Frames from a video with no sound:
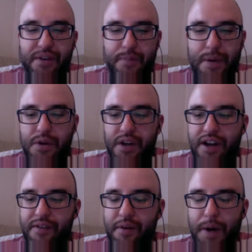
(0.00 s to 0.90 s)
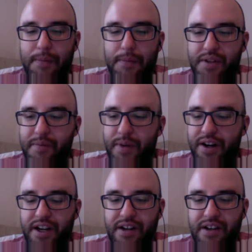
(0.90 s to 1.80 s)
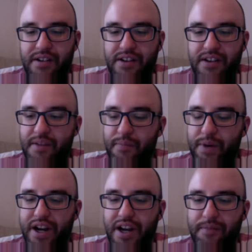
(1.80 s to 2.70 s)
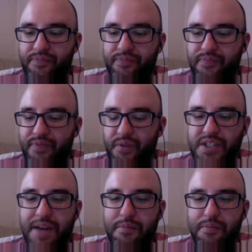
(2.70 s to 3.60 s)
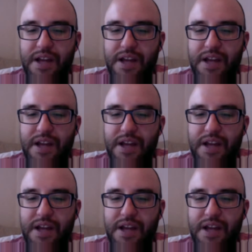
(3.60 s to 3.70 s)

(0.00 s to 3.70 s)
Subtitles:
People, you can have your problems with America, but we stopped.